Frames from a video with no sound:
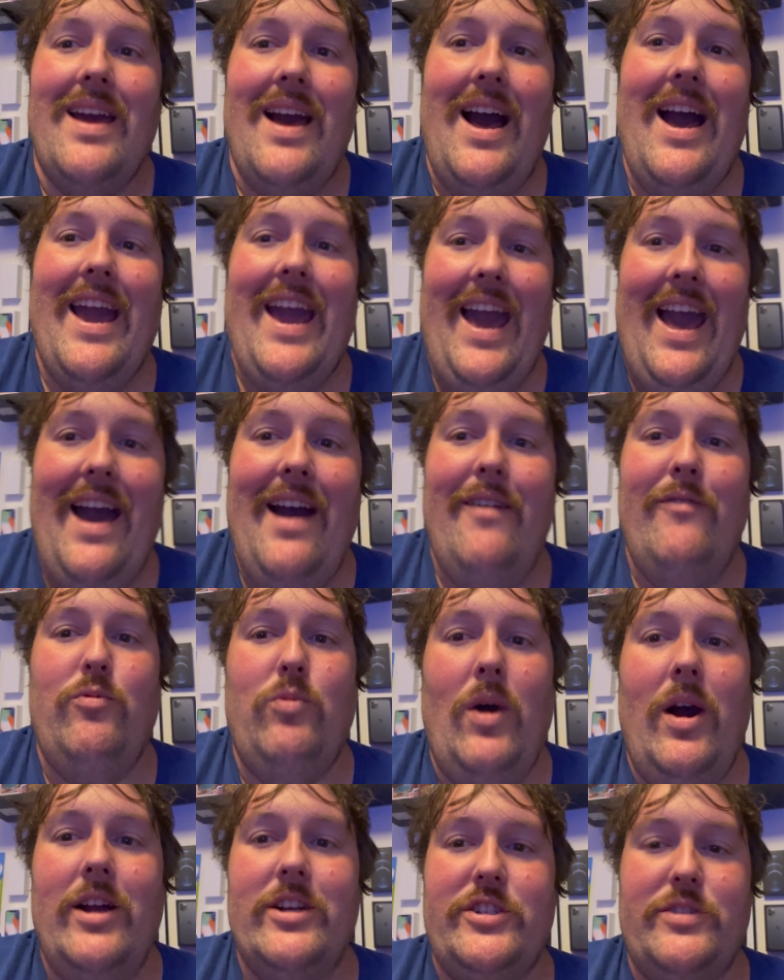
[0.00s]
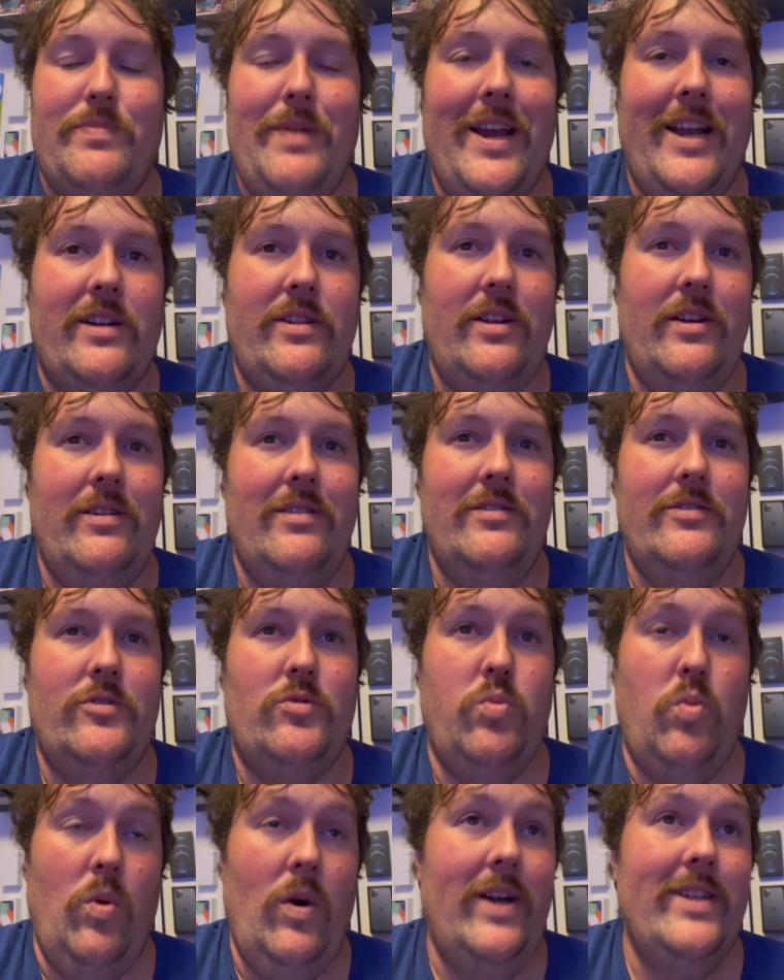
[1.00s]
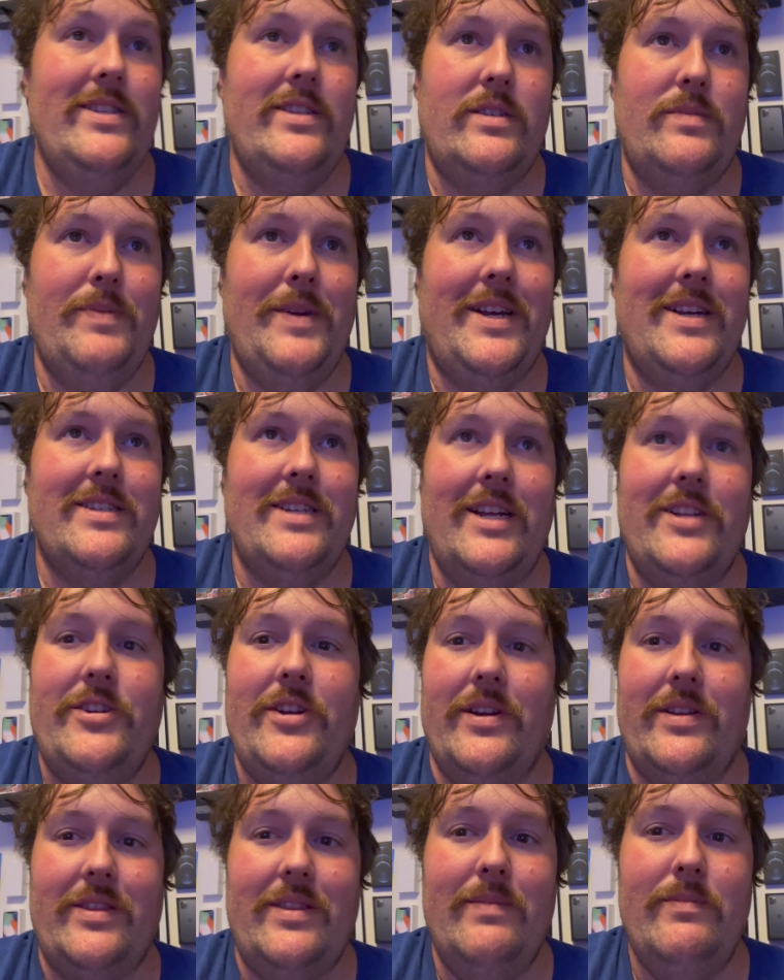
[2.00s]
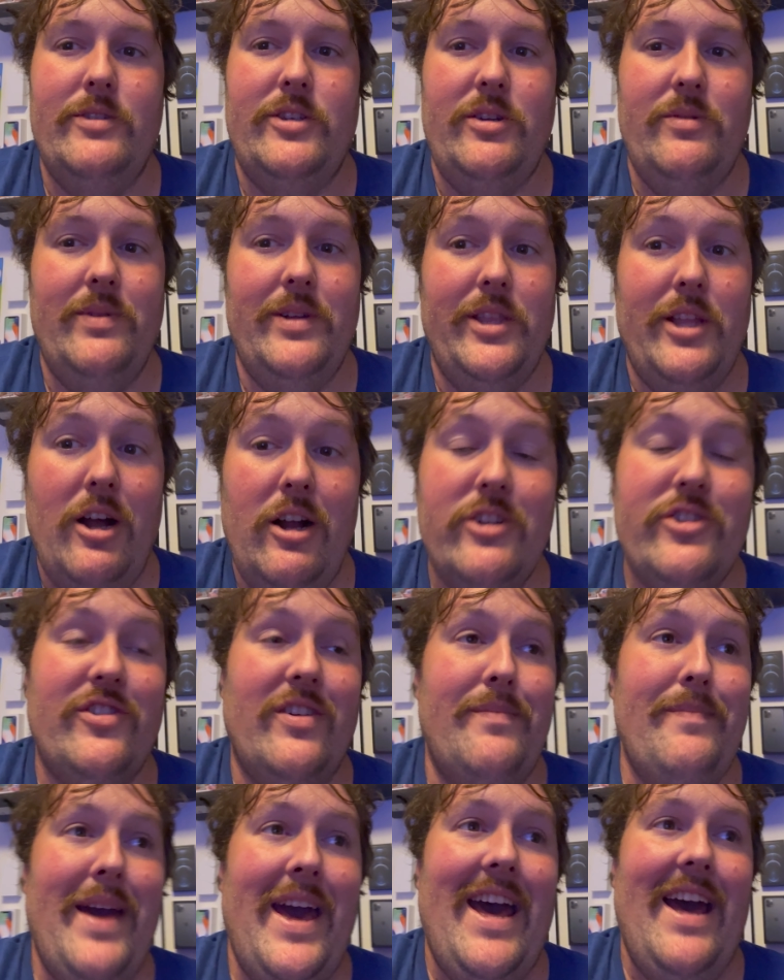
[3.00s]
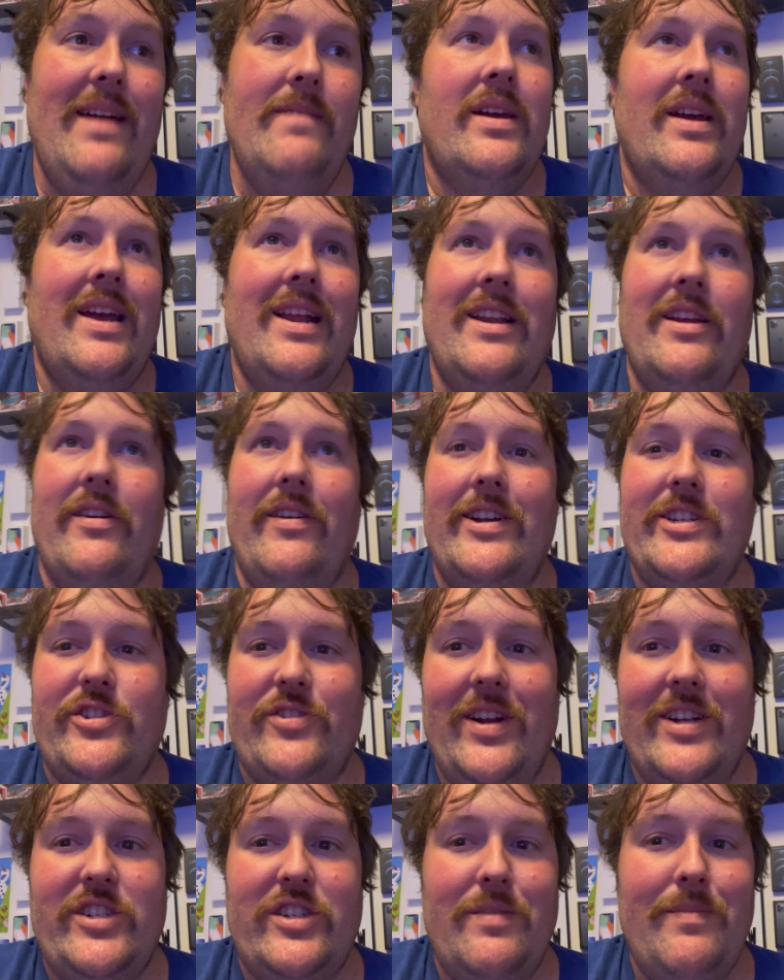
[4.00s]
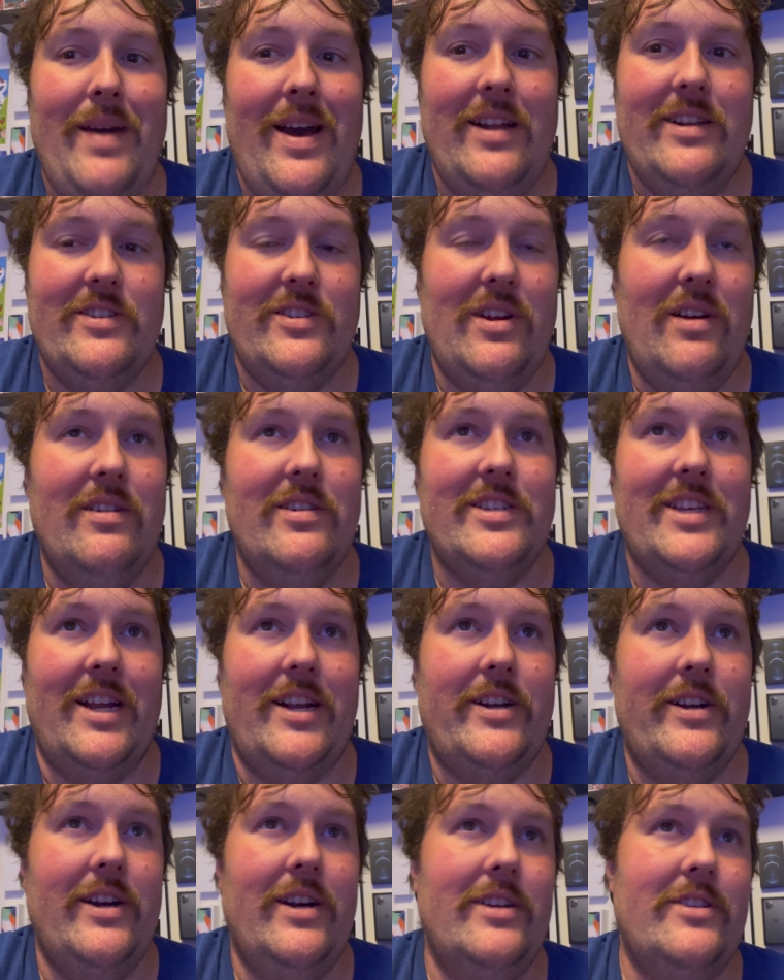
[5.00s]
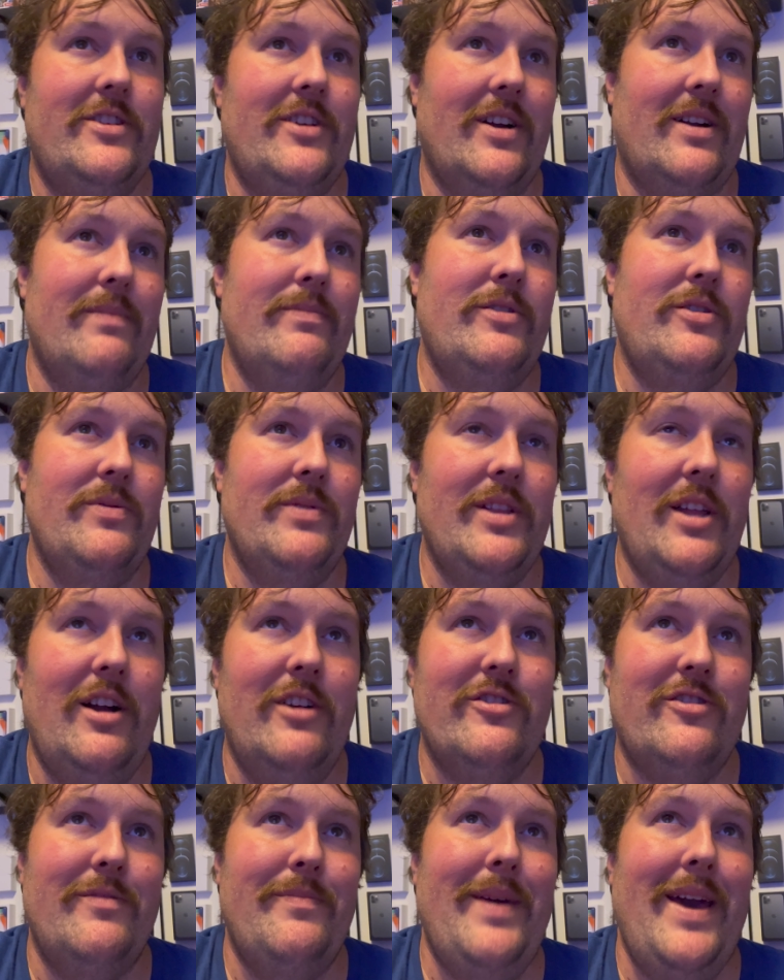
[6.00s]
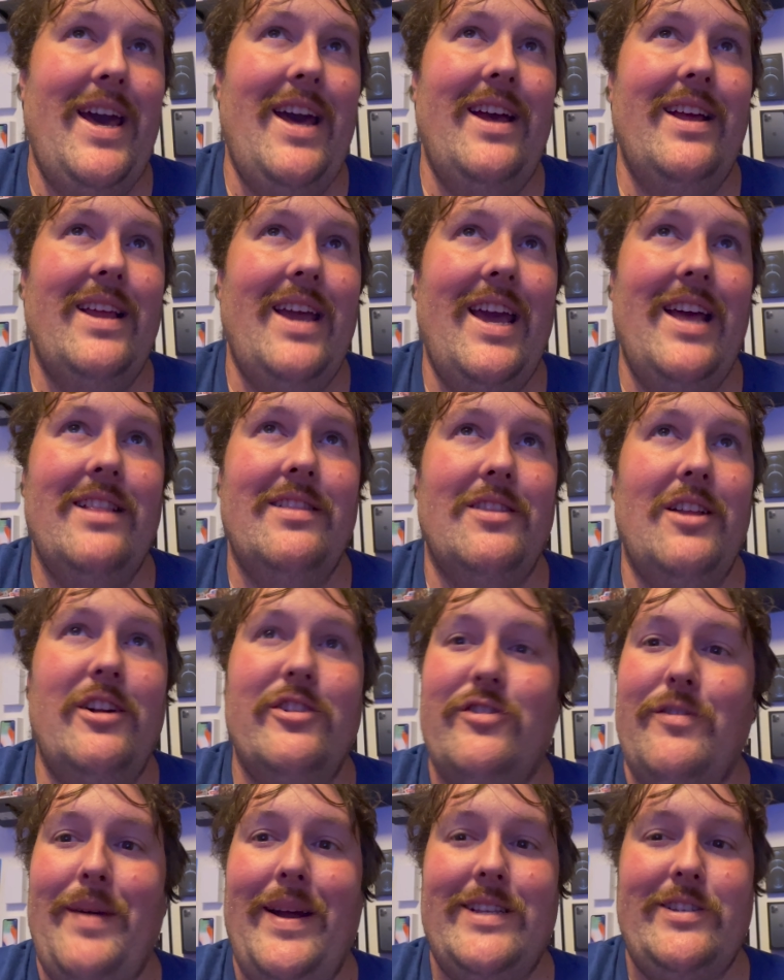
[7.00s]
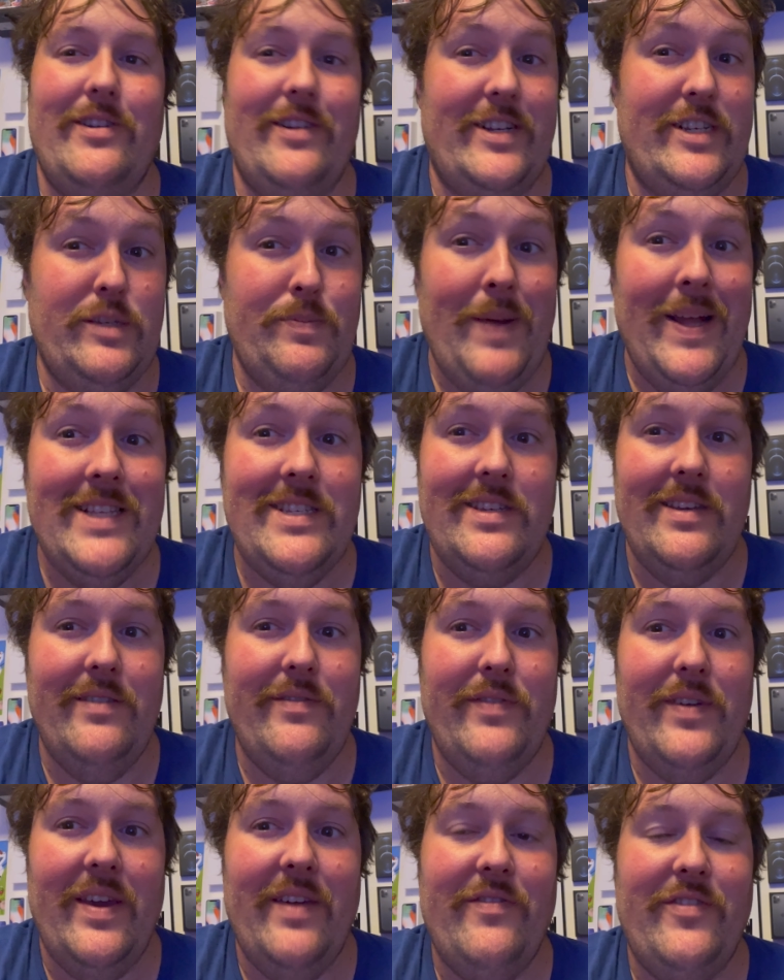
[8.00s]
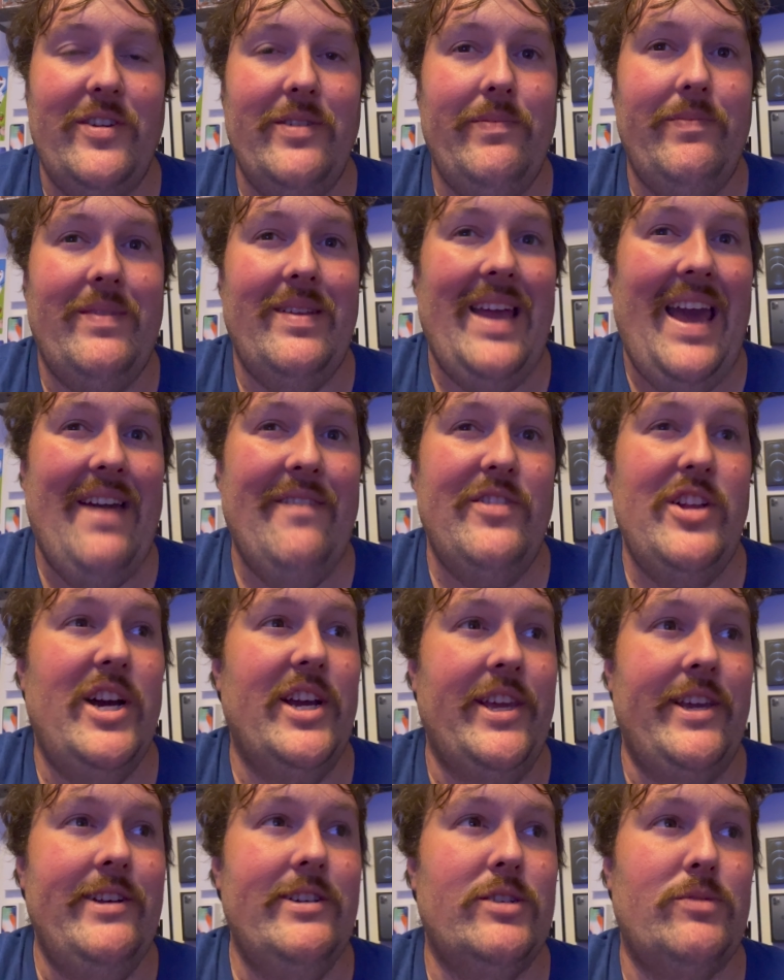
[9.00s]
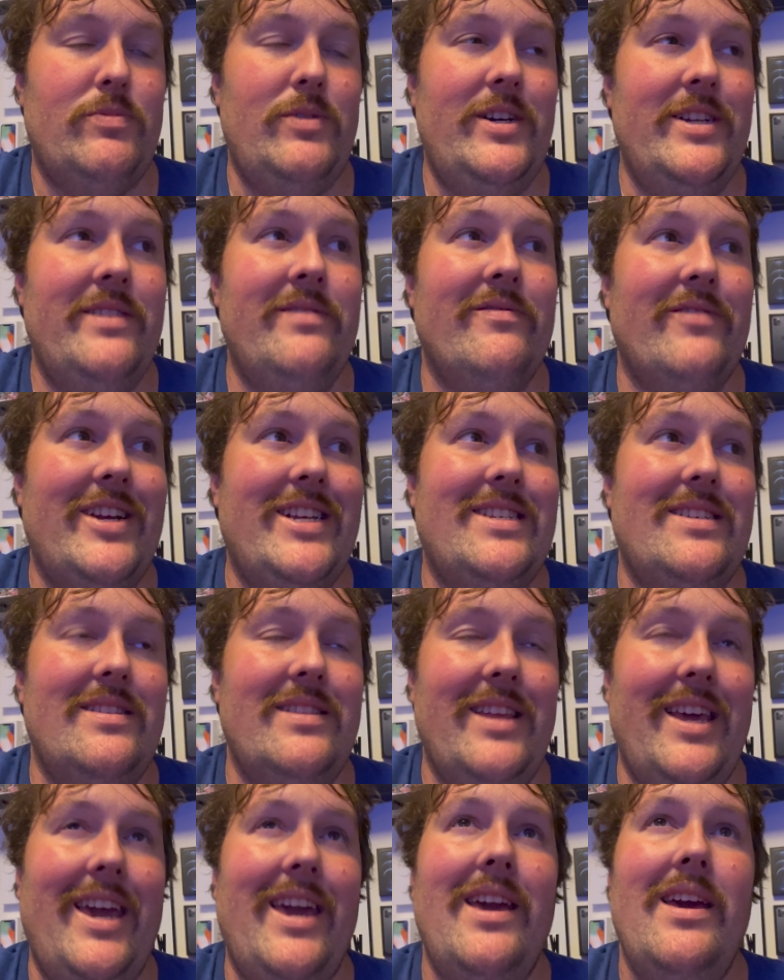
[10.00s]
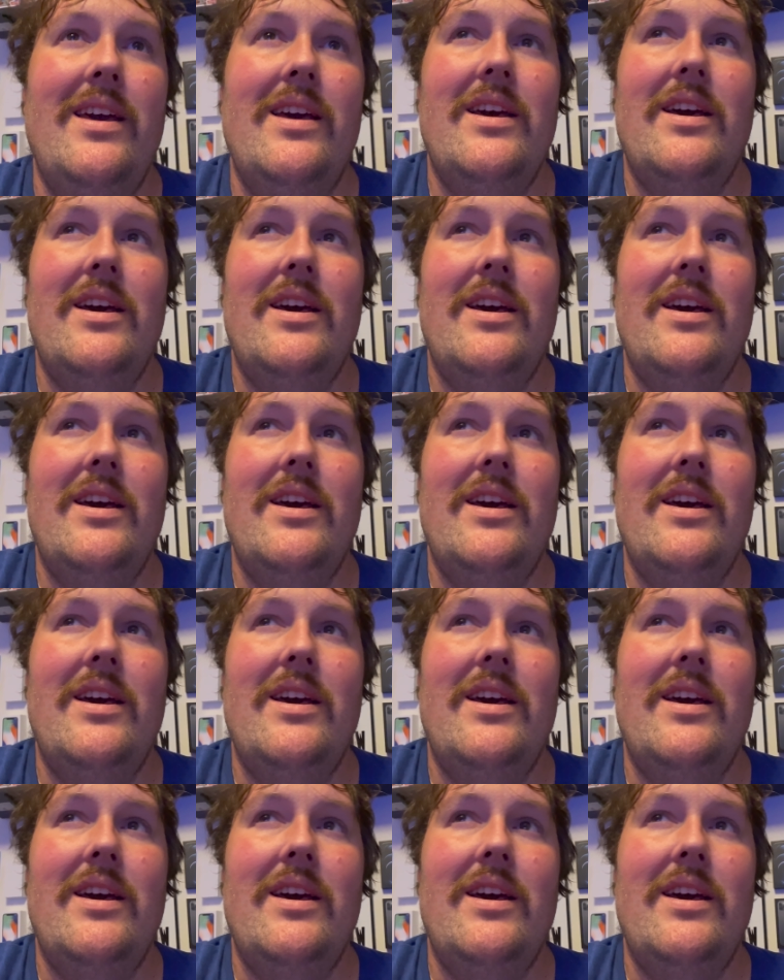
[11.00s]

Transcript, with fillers: I have washed my clothes once because I took them to a laundromat, and you know, I stretched them out as long as I could, took them to a laundromat, and laundromats are expensive if you have not used one recently.